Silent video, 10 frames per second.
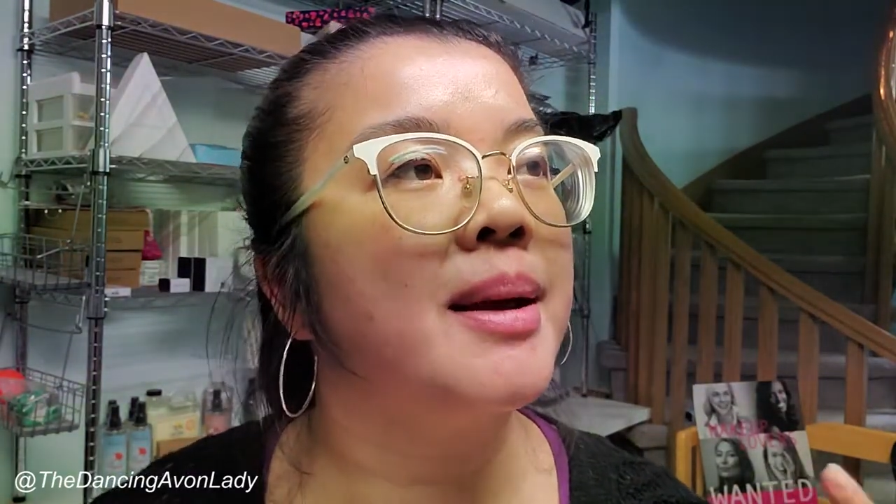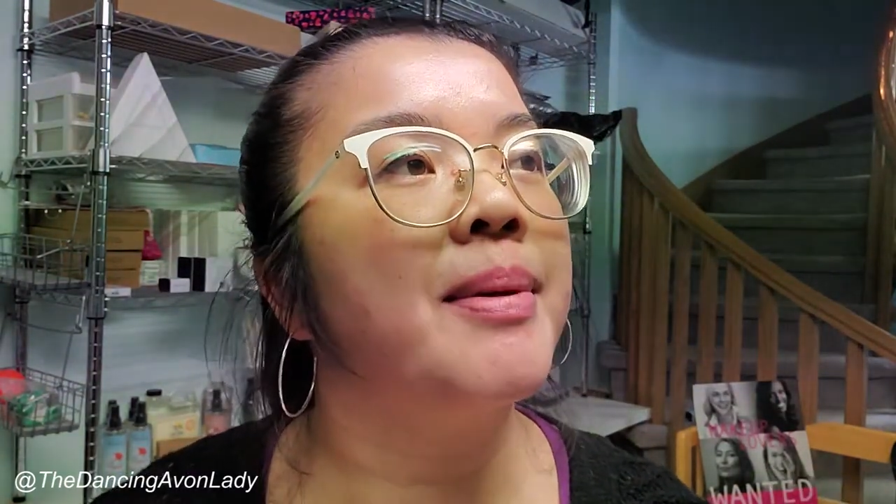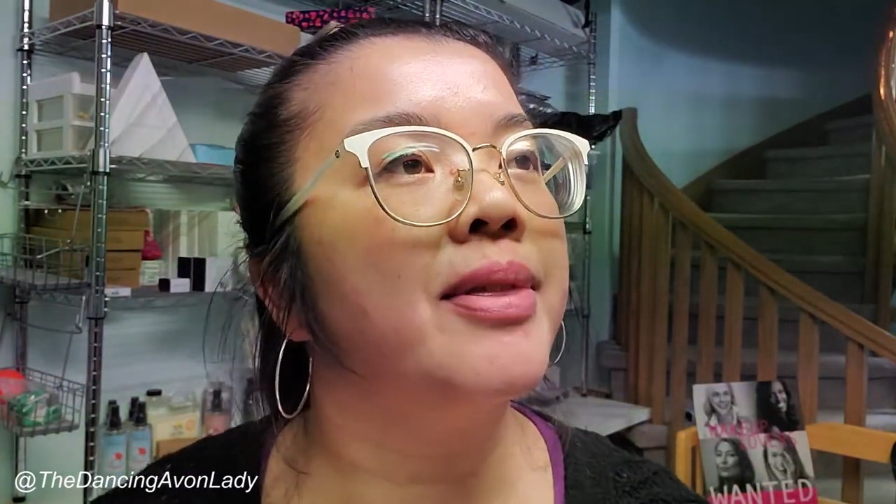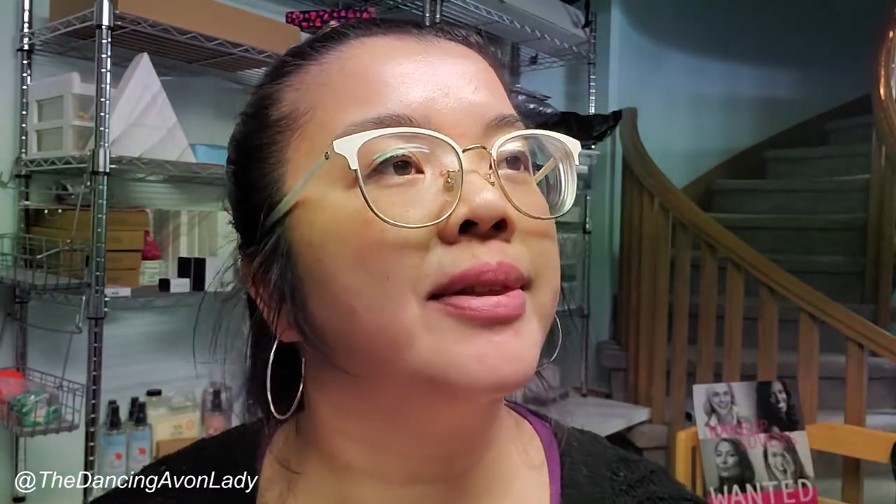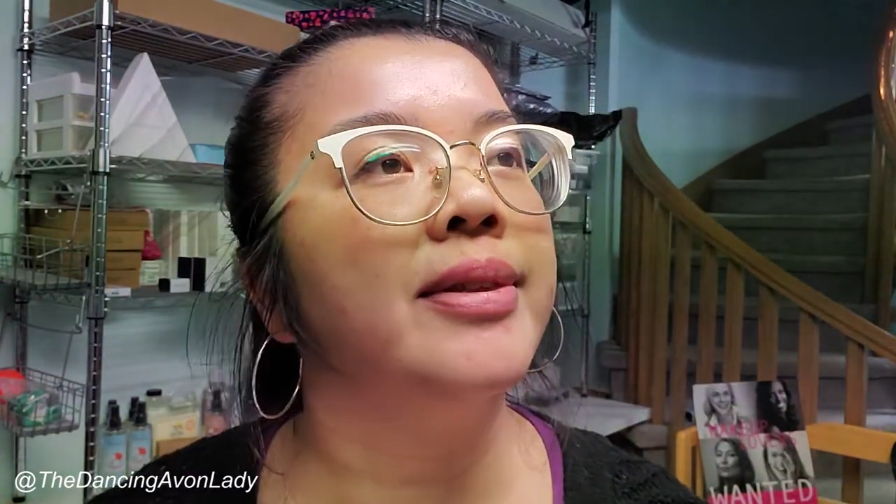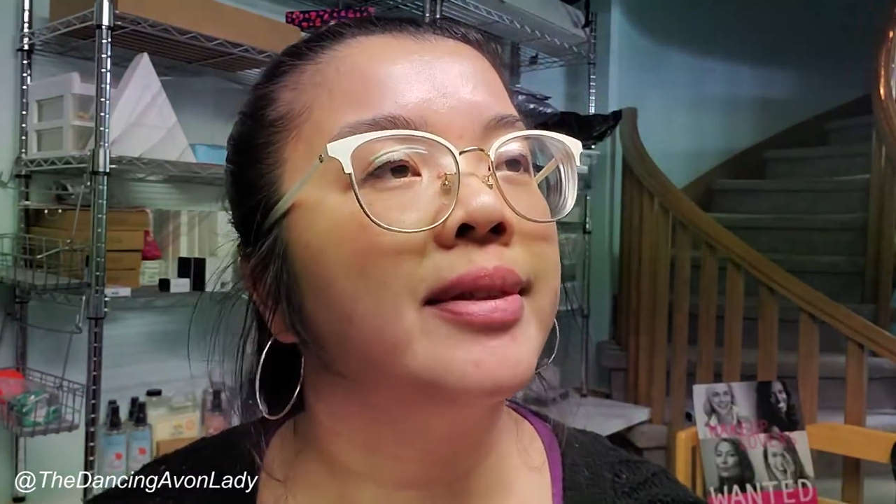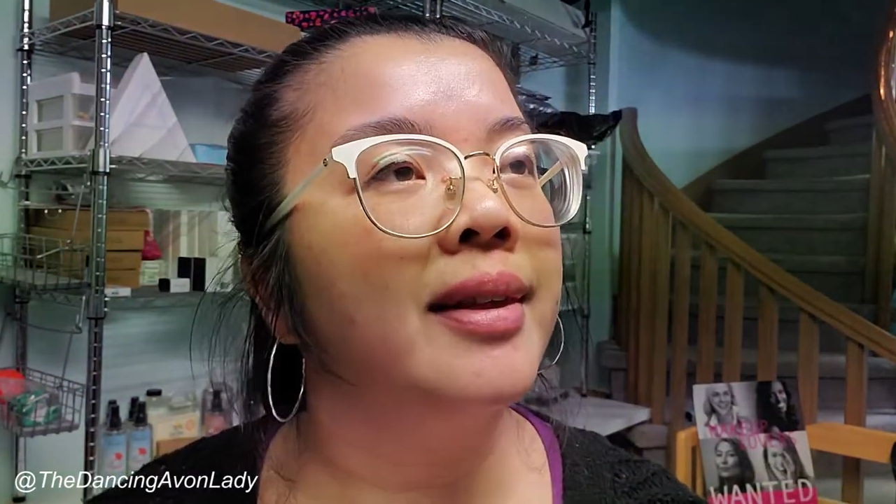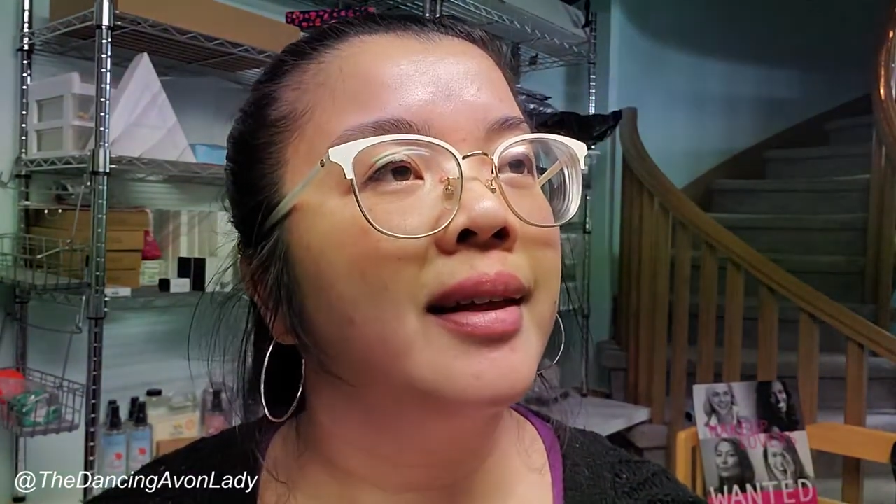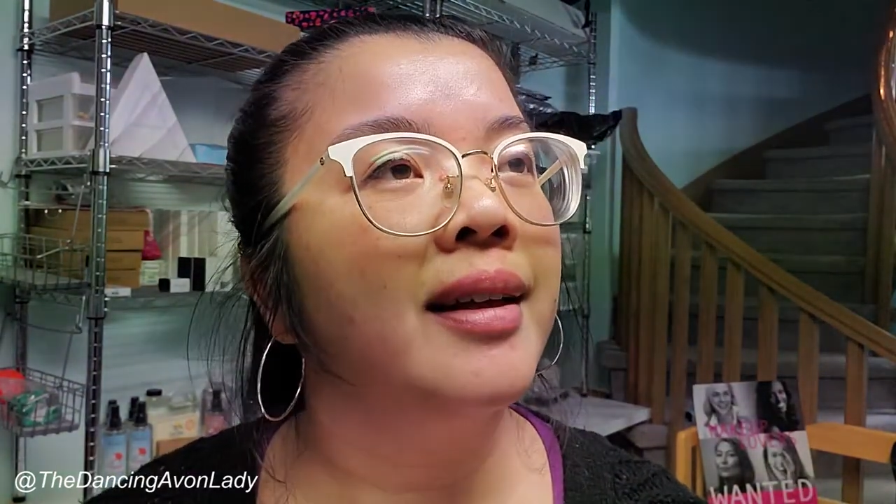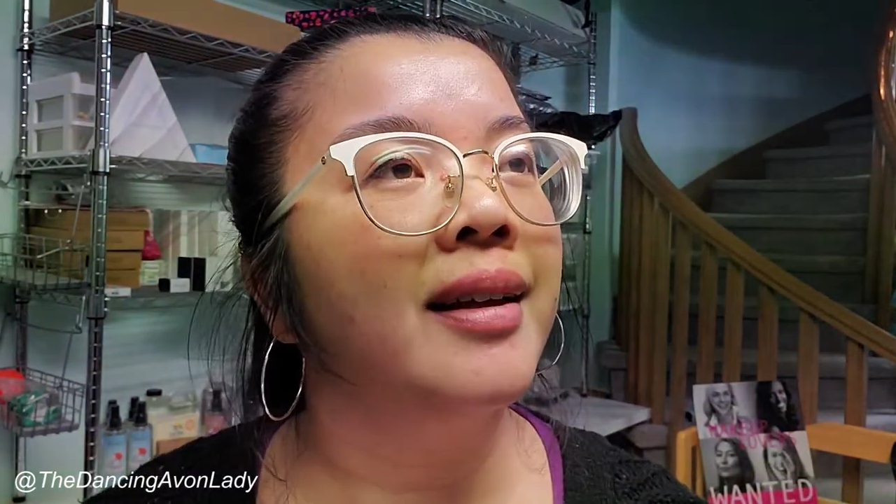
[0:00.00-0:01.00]
Amethyst.
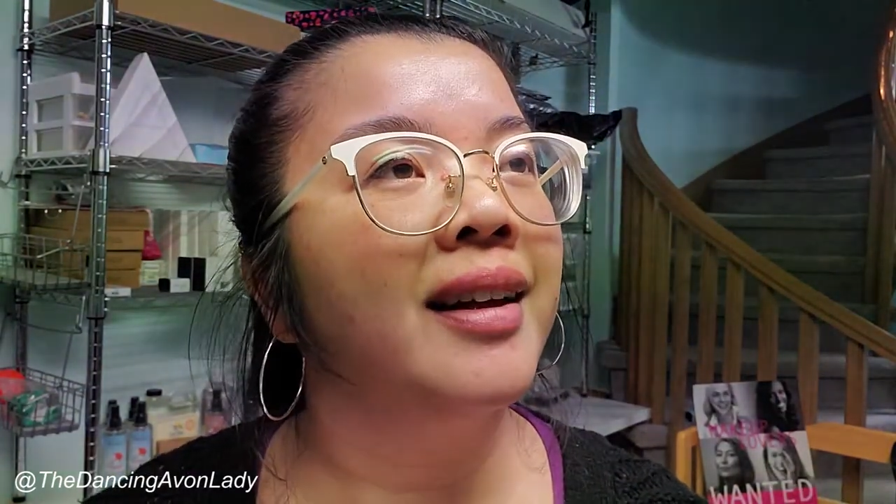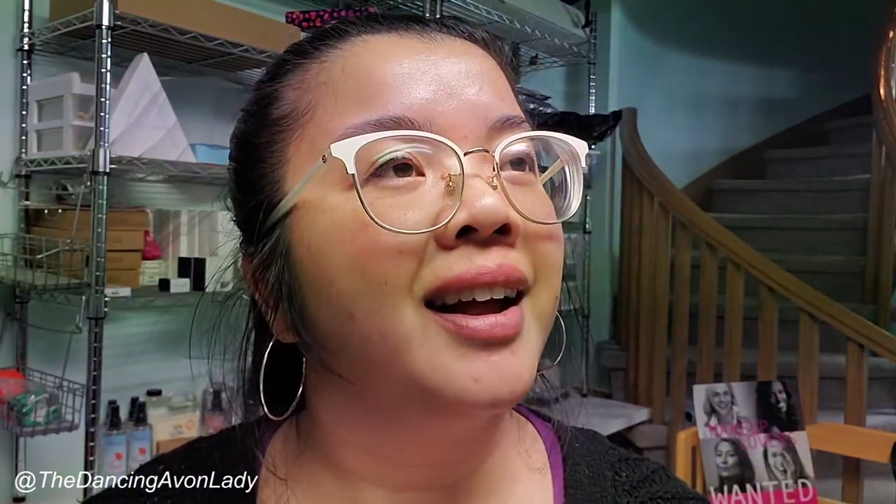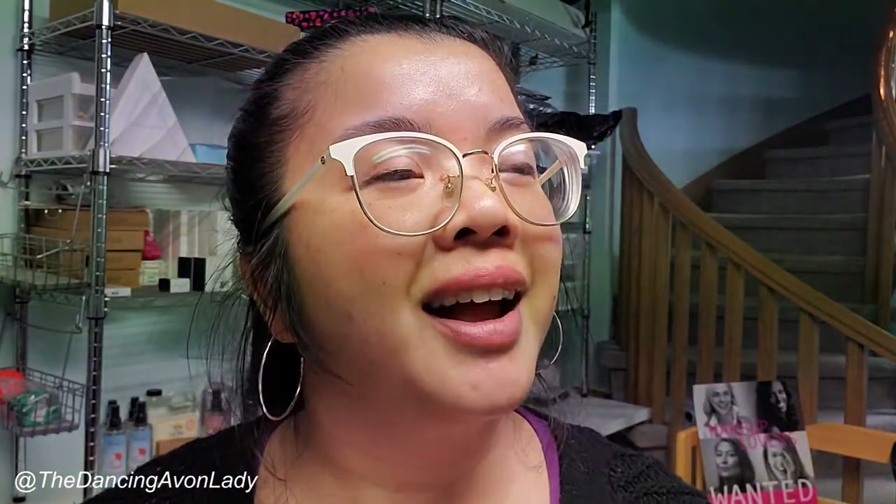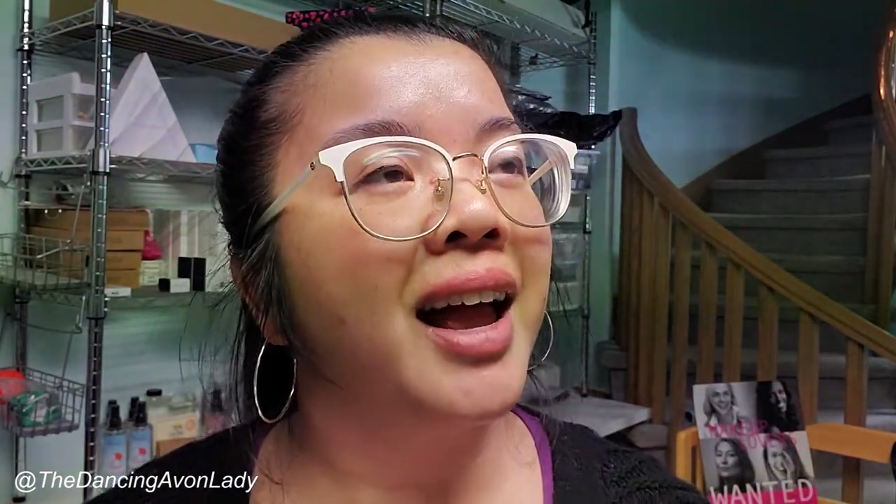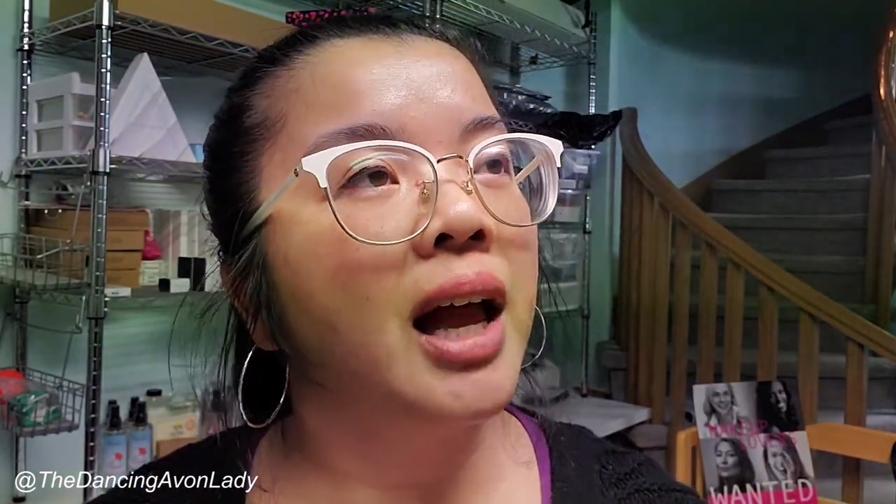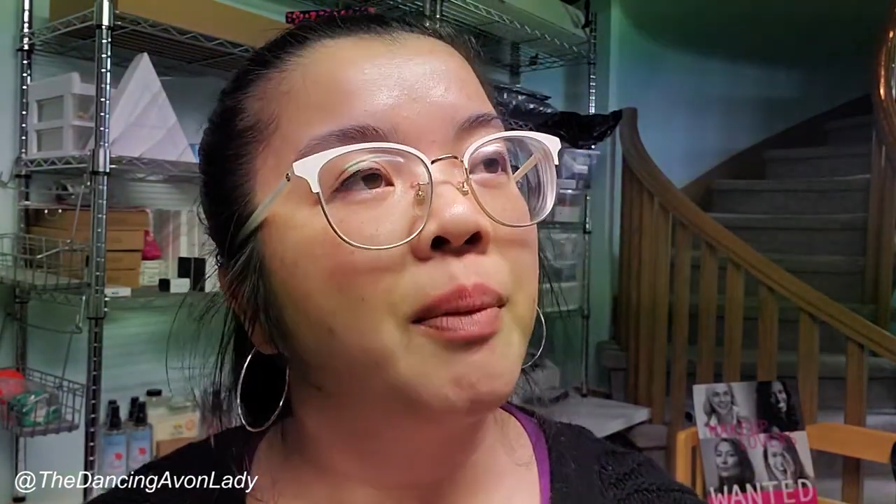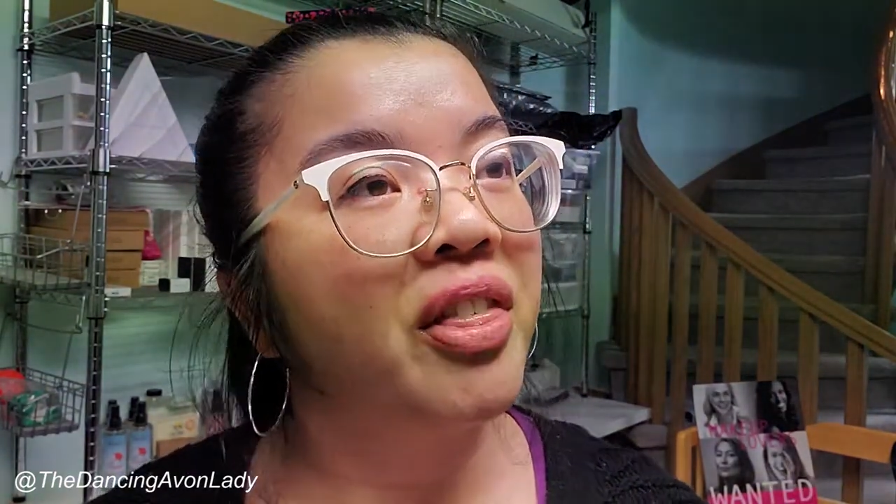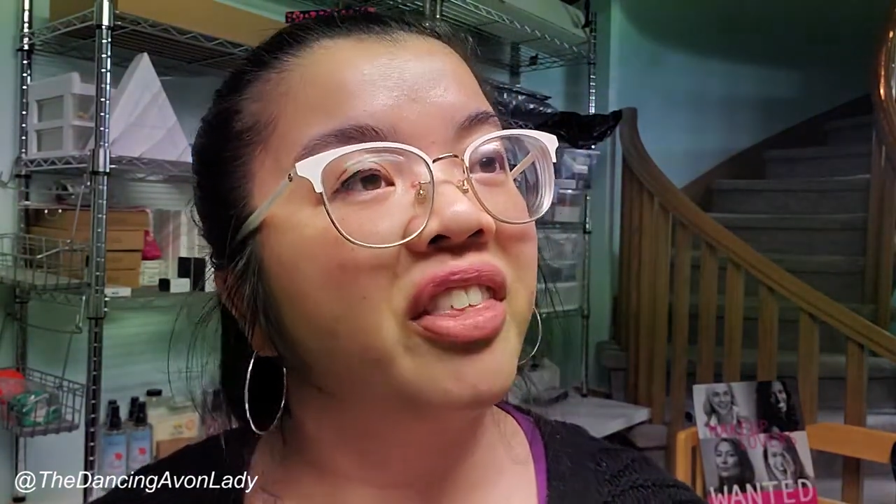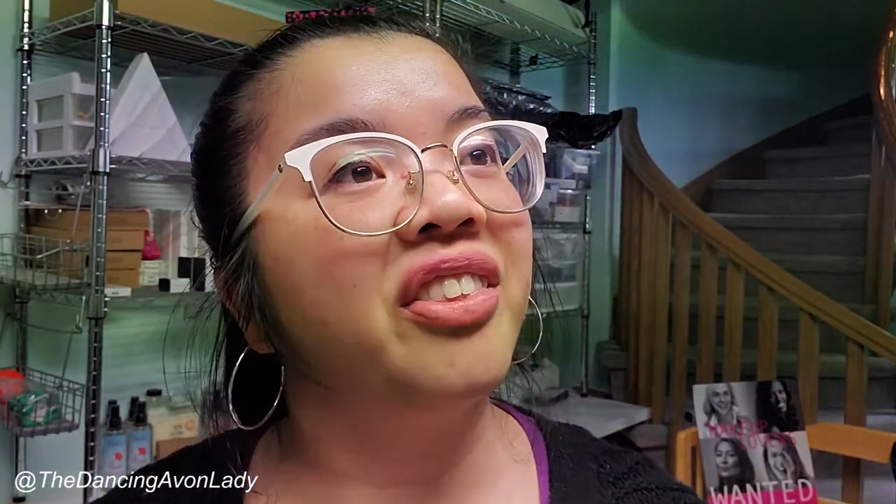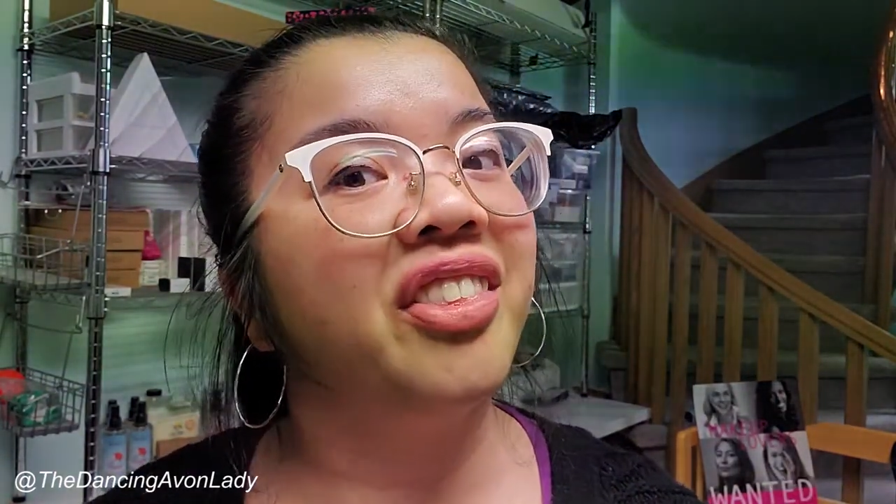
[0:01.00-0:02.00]

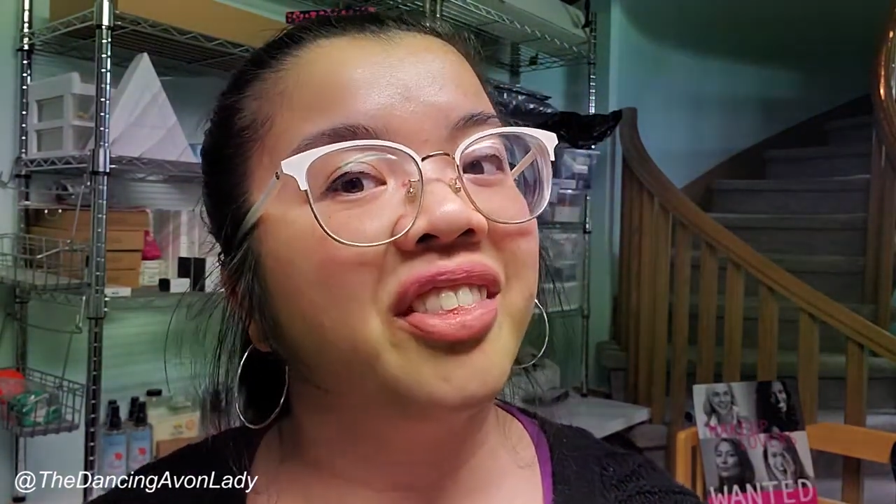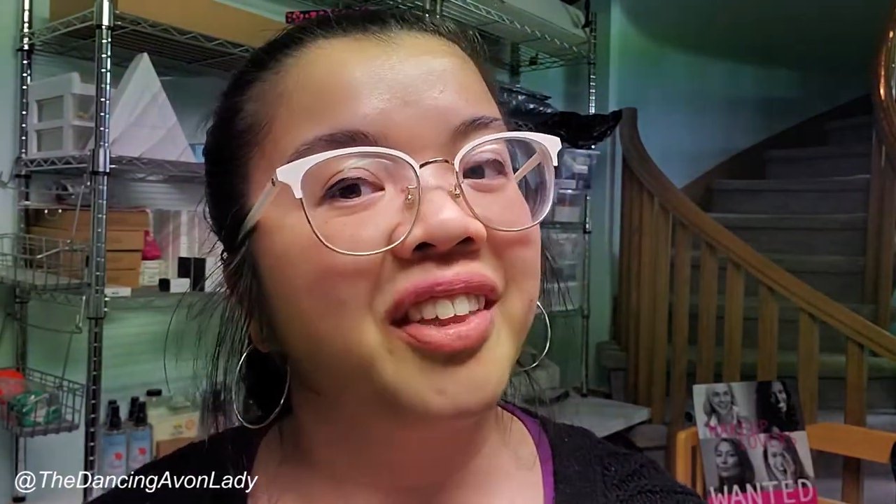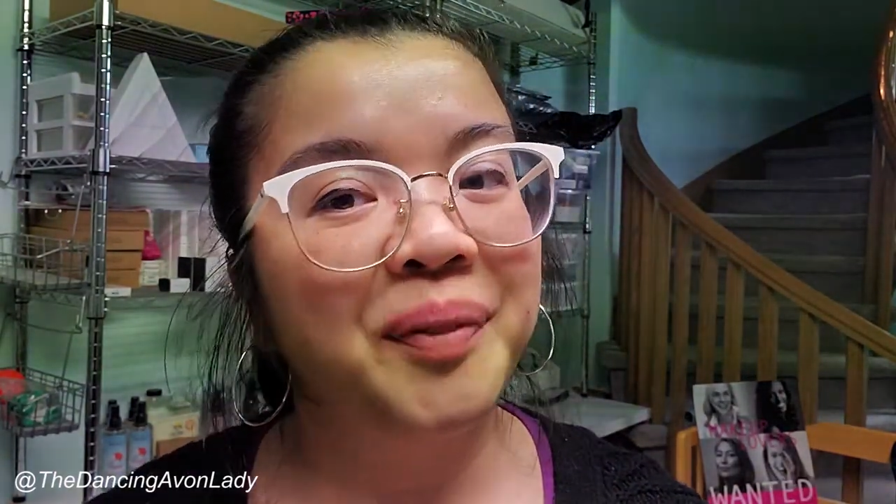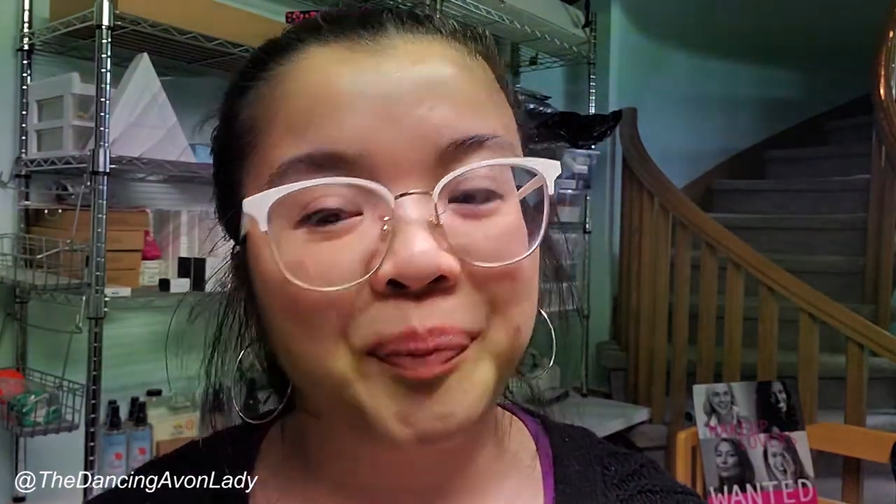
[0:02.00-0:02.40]
Amethyst.